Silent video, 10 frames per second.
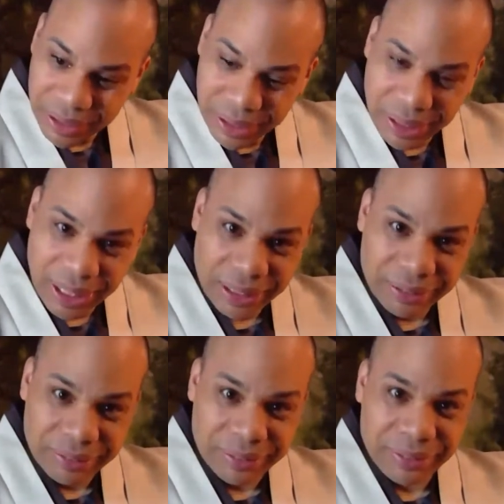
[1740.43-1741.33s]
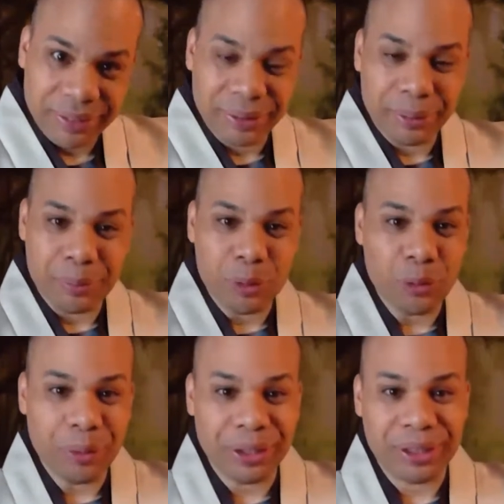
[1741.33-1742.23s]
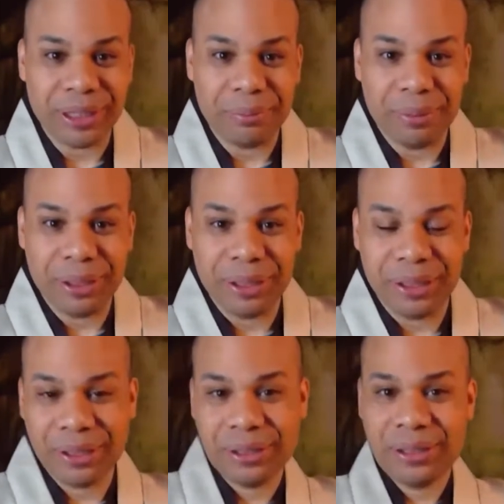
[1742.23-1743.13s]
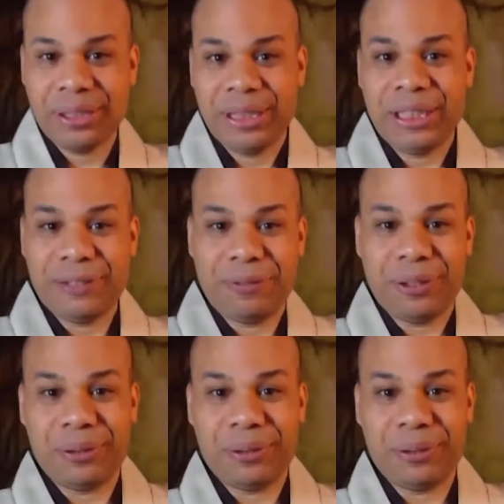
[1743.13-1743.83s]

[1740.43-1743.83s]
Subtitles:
a lot movements can be if you go